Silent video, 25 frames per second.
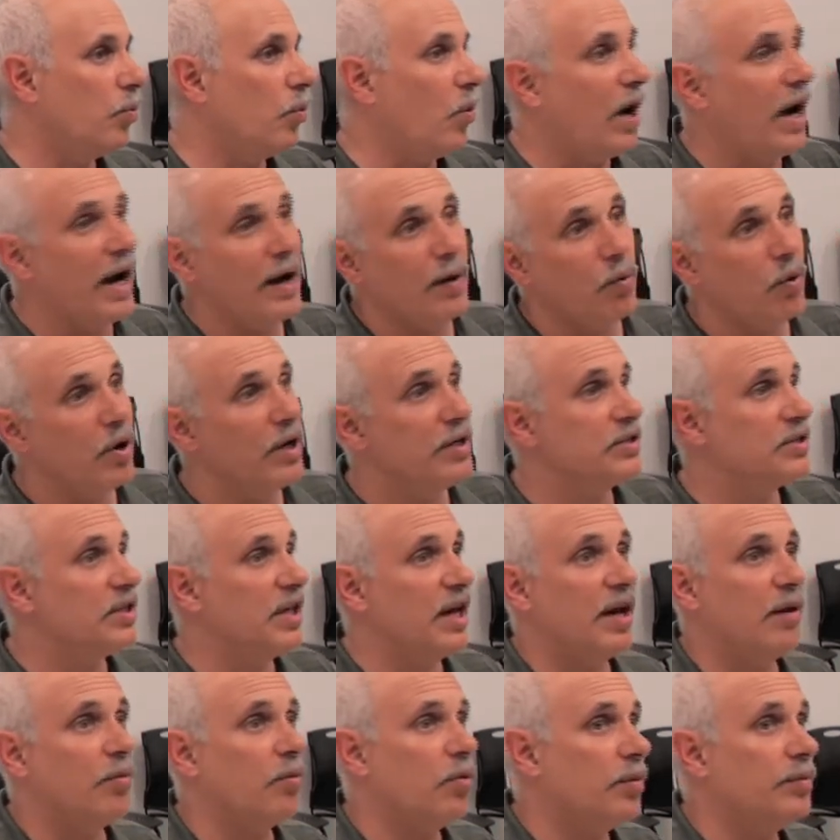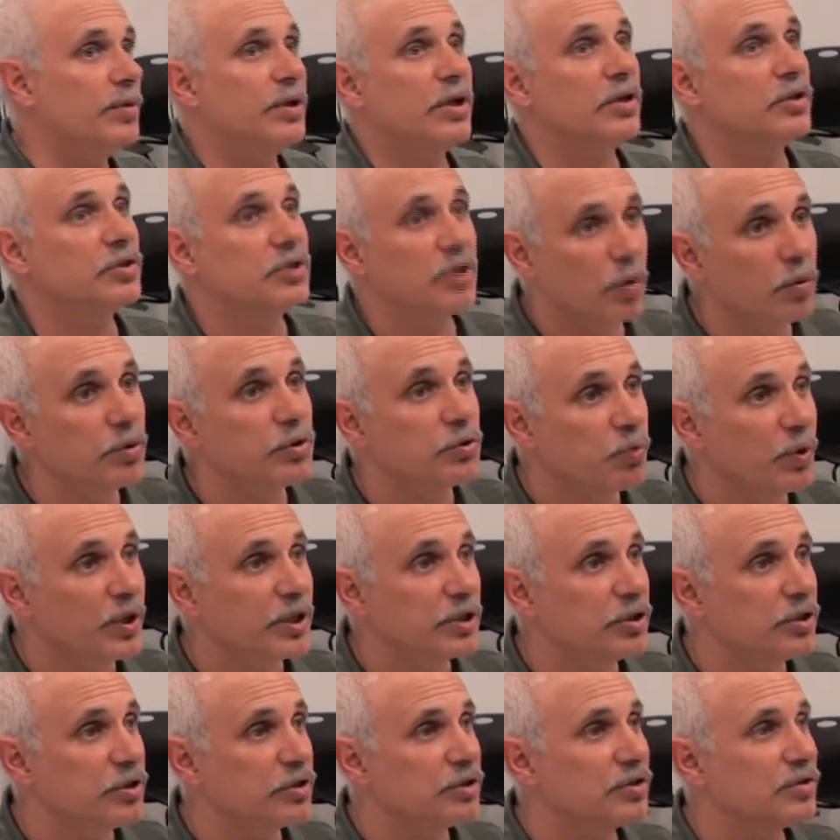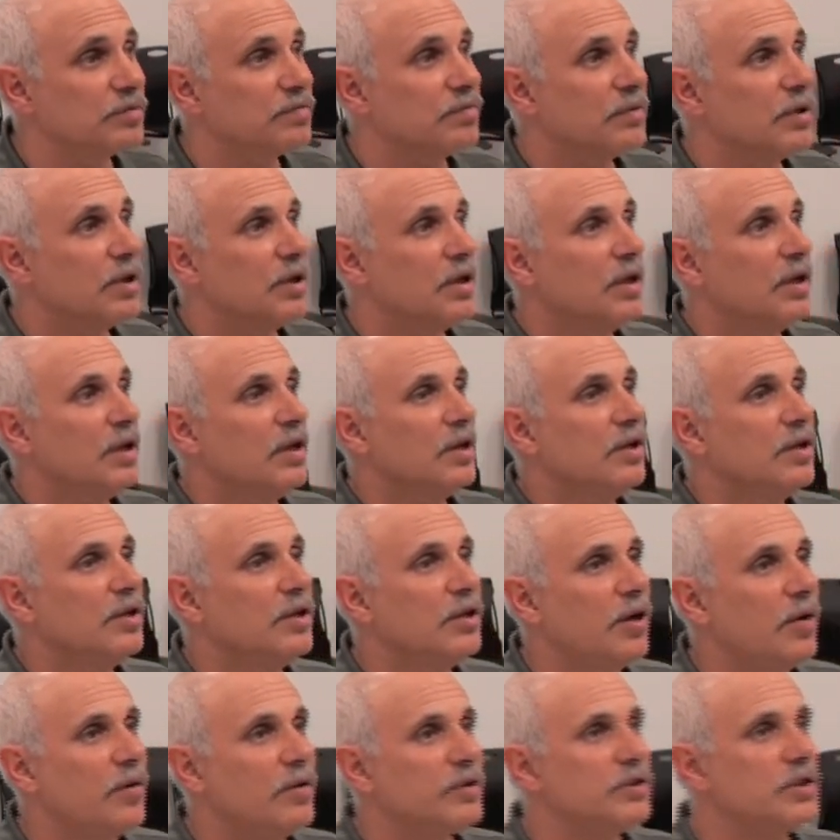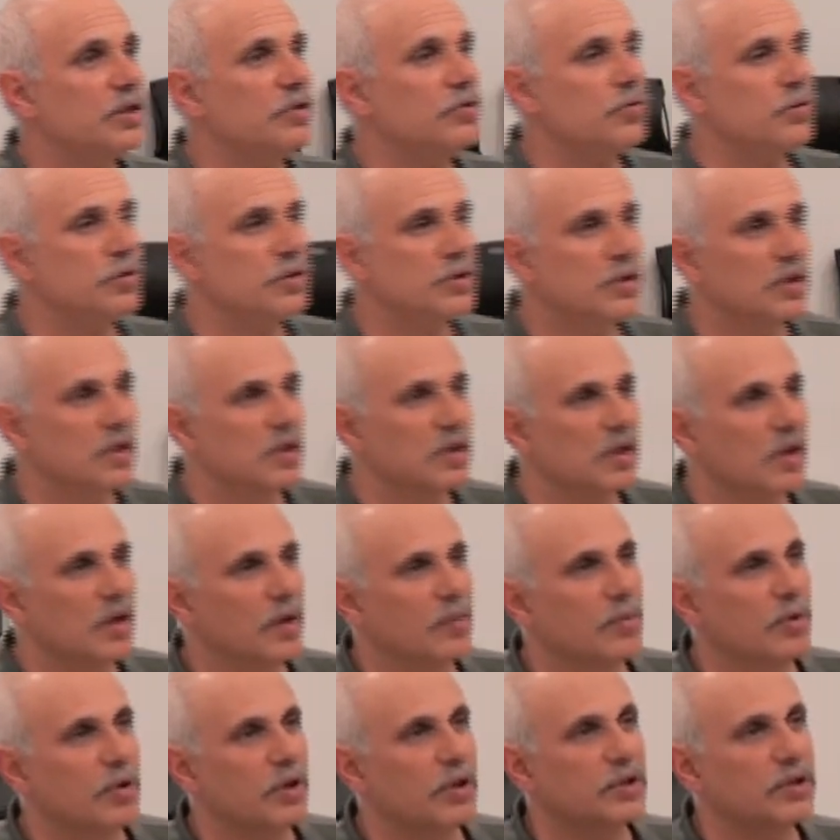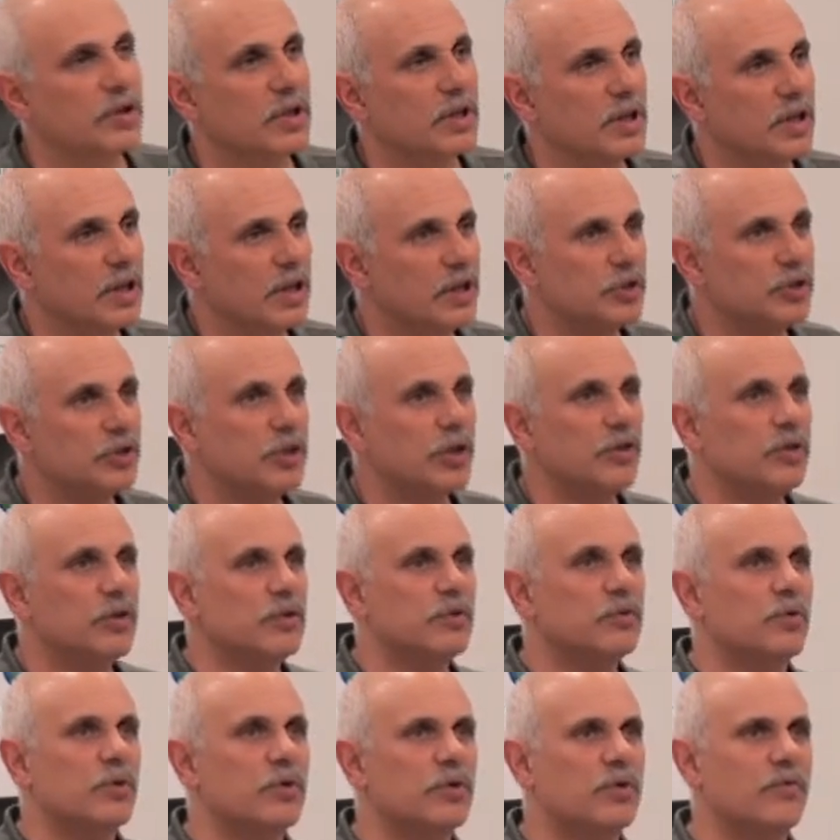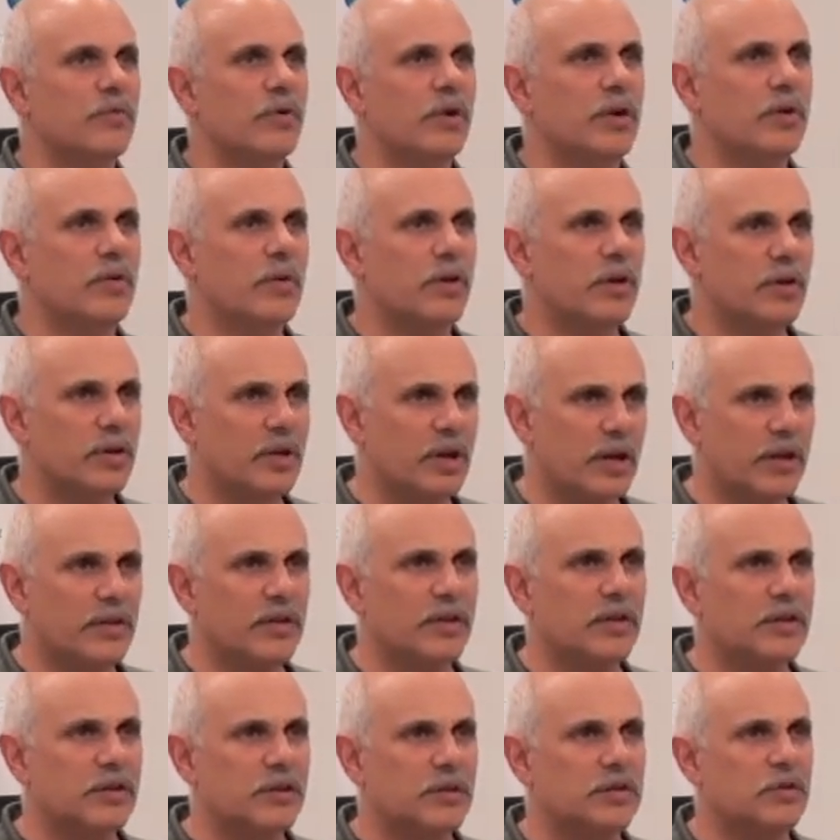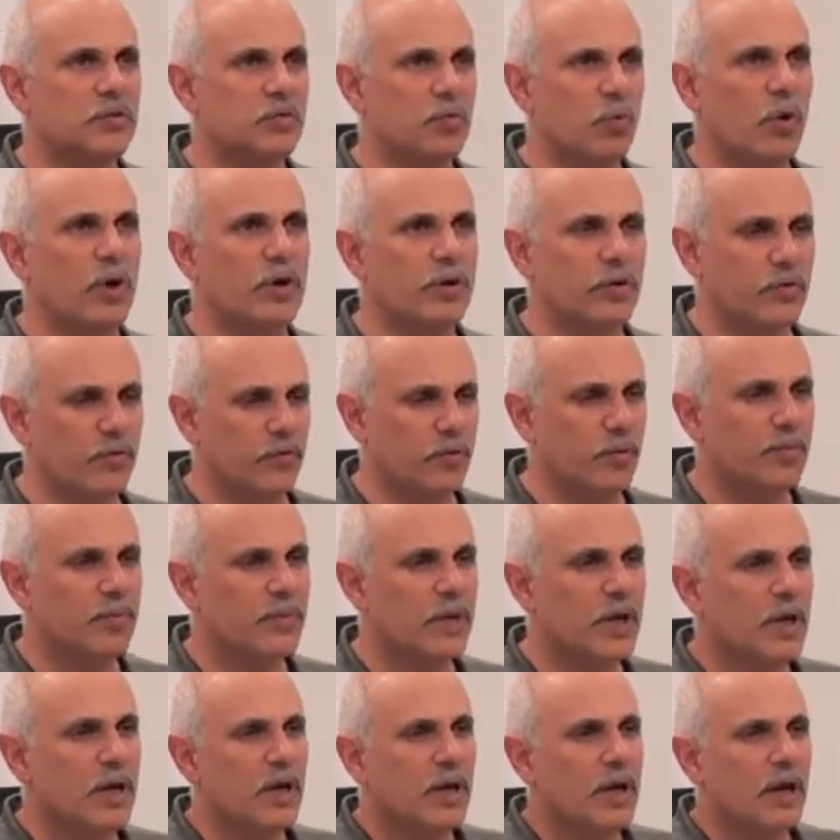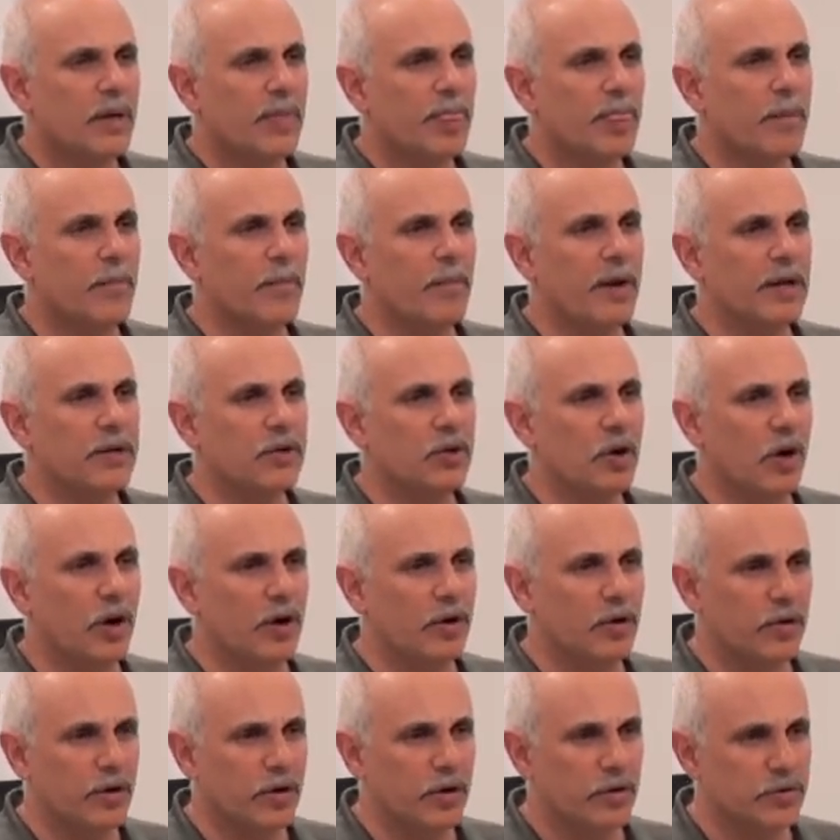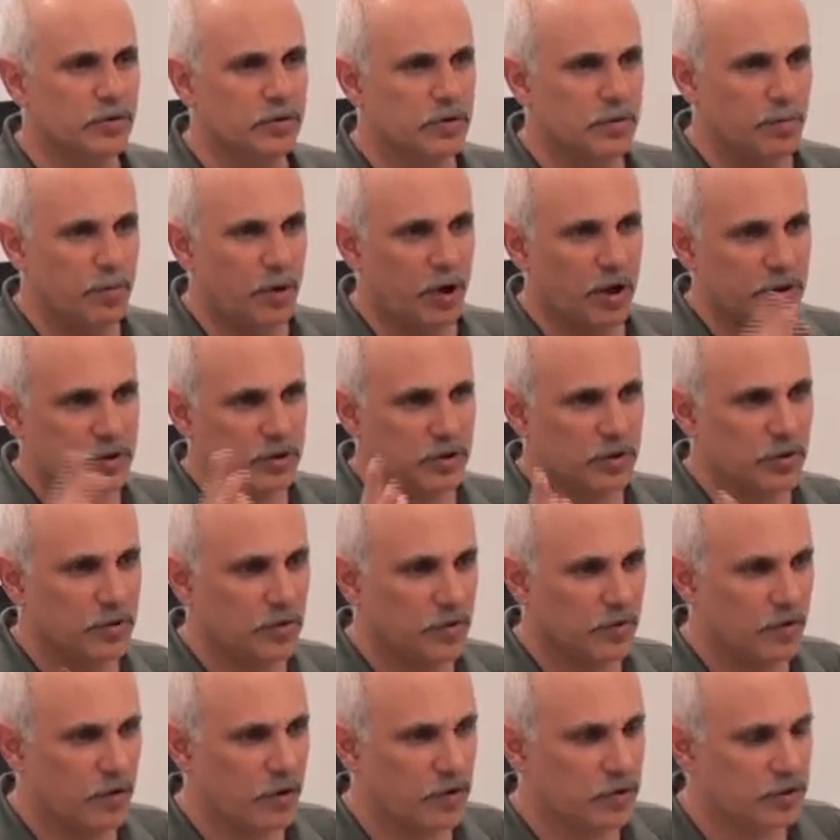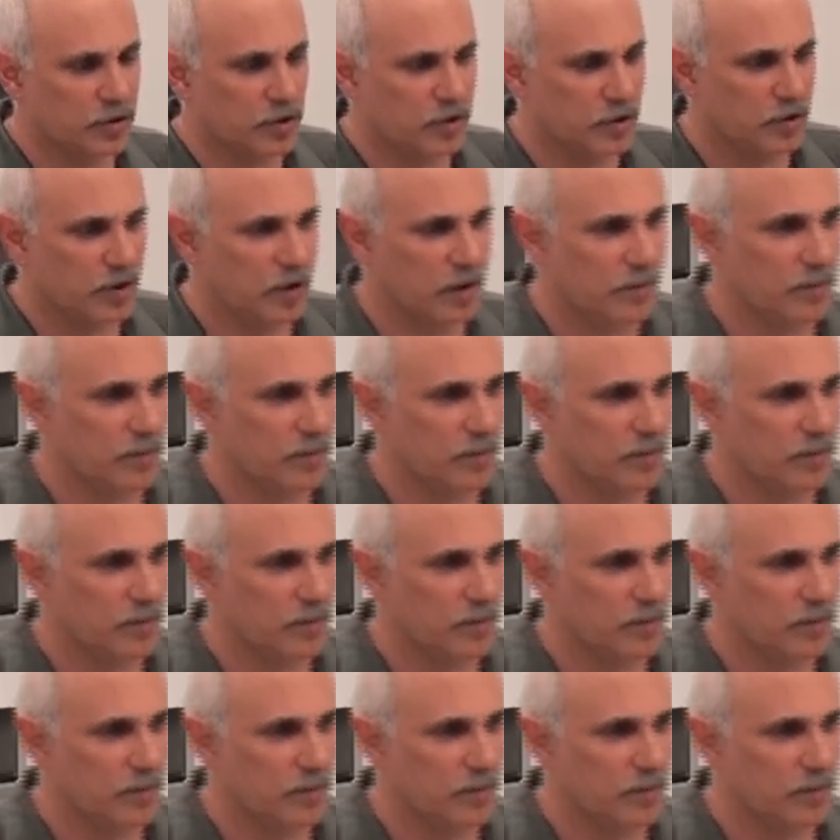why was that? Well, because there was witches. It's interesting, Melissa, can I share this with you very quickly? And I think this is wonderful. My daughter goes to Boston University,